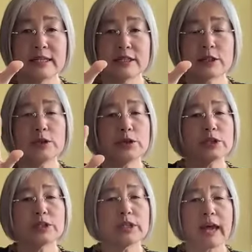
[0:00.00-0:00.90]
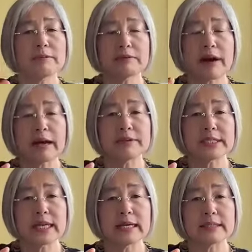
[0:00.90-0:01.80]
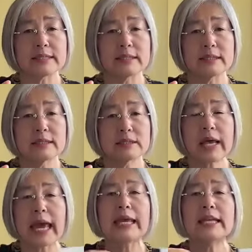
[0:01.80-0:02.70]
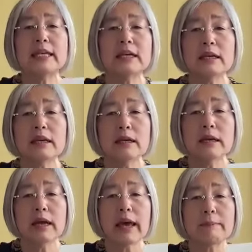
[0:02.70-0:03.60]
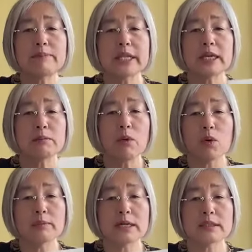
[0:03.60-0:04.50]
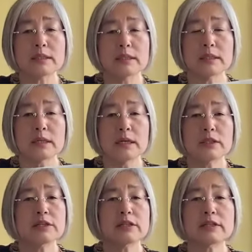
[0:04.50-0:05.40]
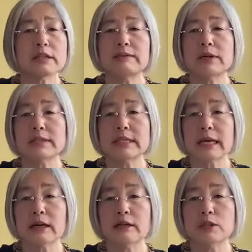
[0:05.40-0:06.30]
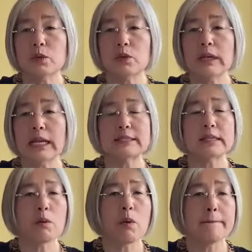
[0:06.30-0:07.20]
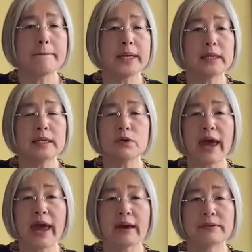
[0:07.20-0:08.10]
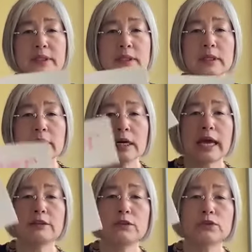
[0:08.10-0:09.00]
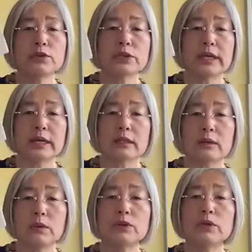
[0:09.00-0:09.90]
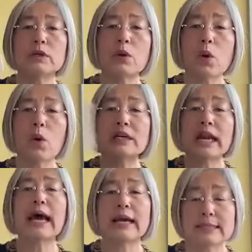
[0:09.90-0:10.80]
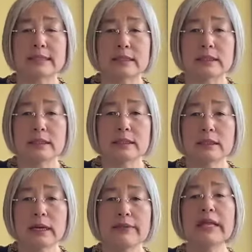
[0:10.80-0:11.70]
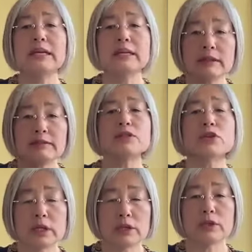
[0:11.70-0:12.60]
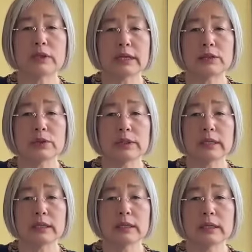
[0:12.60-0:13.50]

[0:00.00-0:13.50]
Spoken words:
So you could have a 5 sets. So any empty moment, just several seconds, less than 1 minute you have, and you do it with your whole class. And then individually you can do it.